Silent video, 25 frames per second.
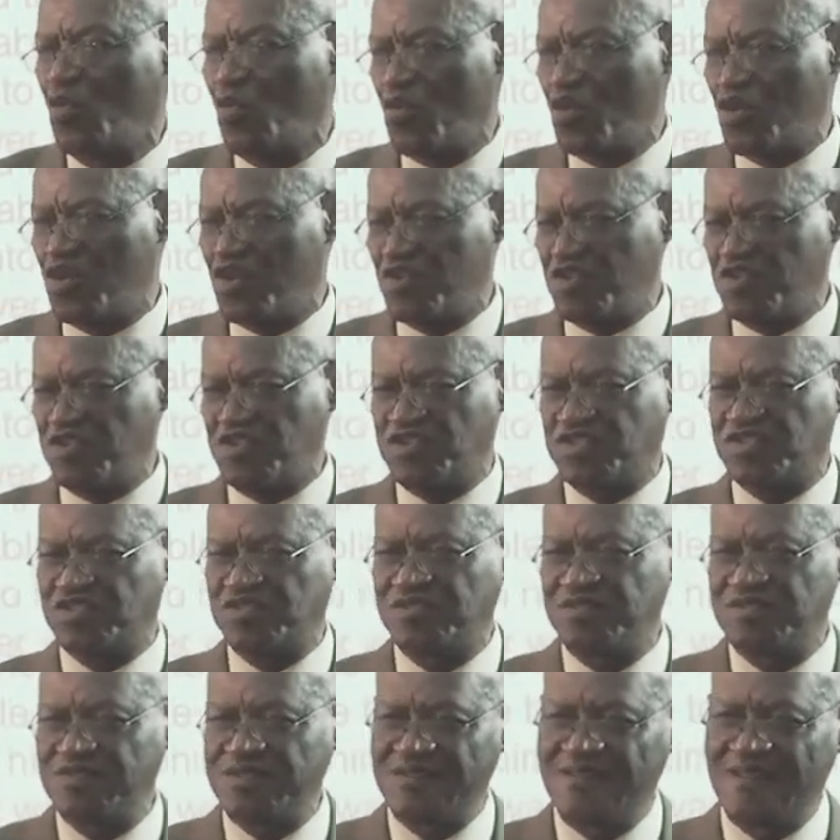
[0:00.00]

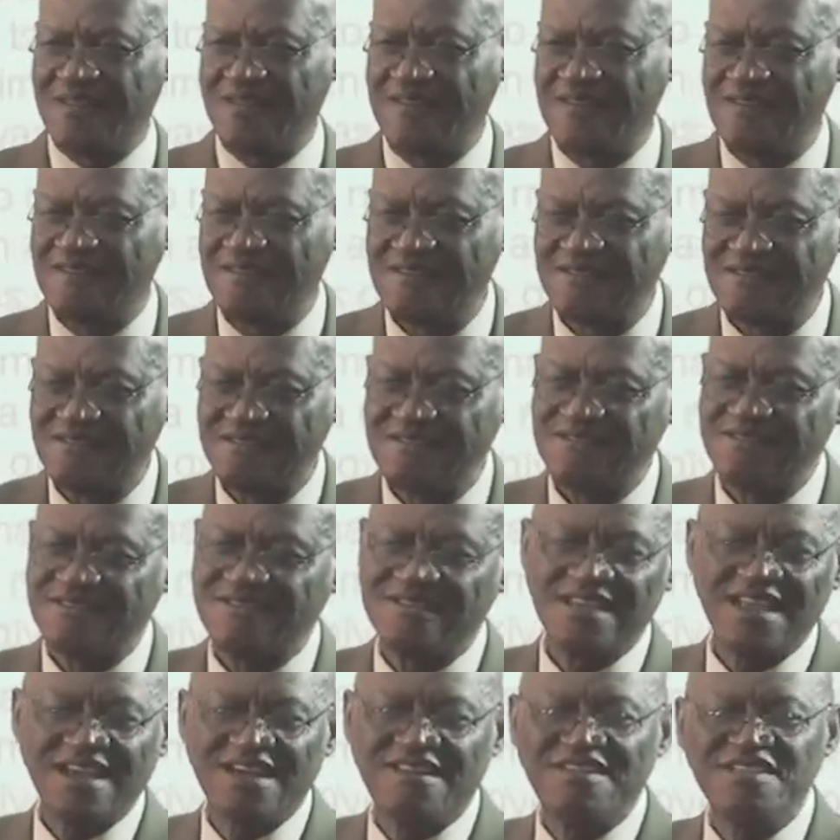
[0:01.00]
words.
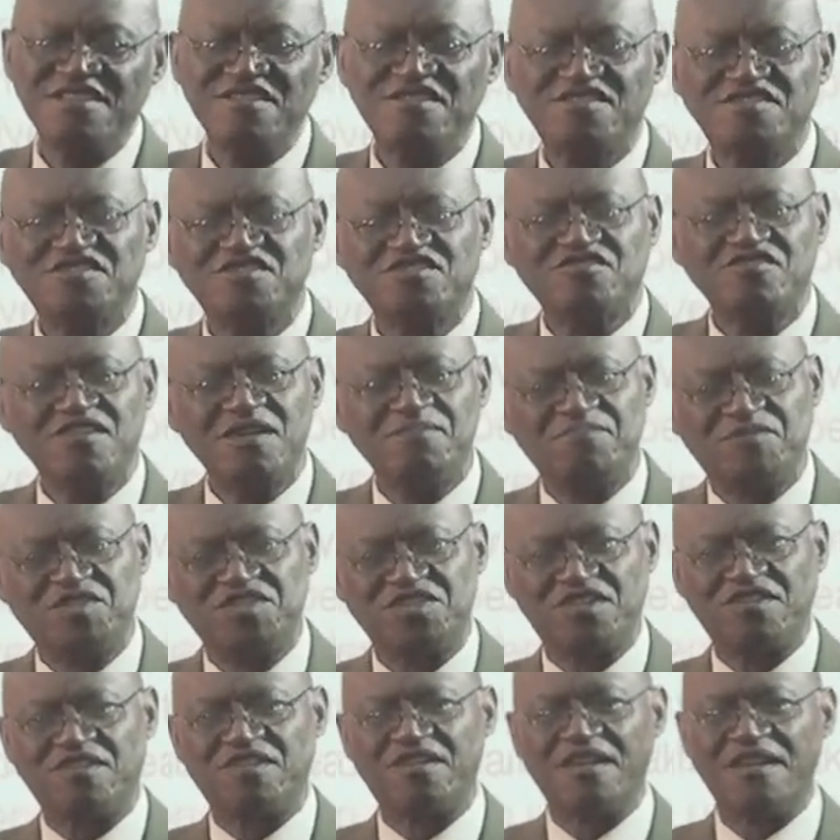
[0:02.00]
It's there in your
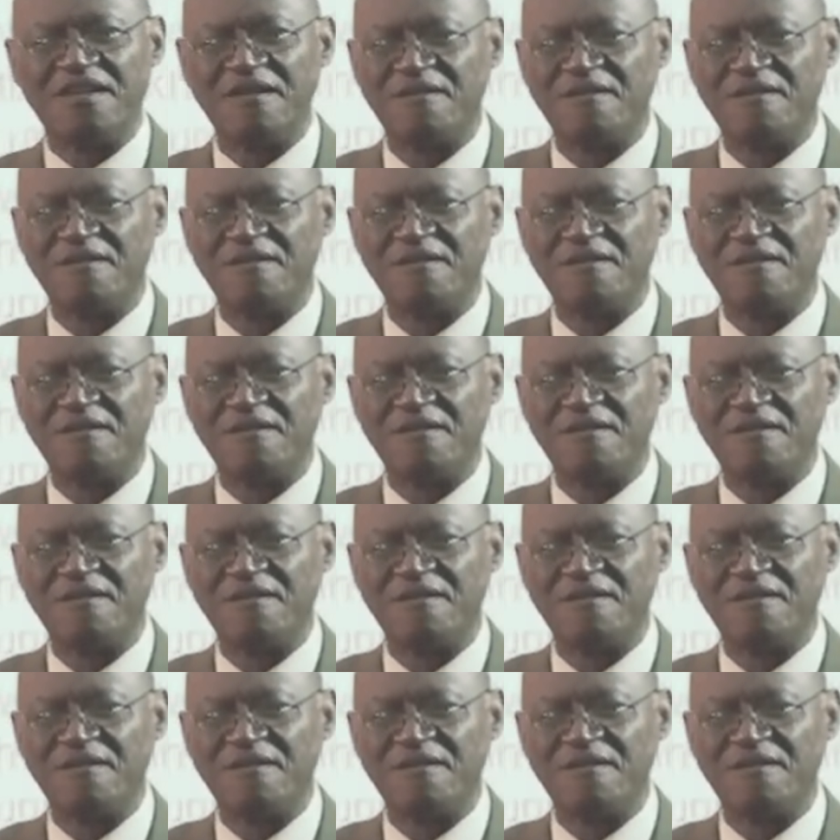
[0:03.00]
scripture.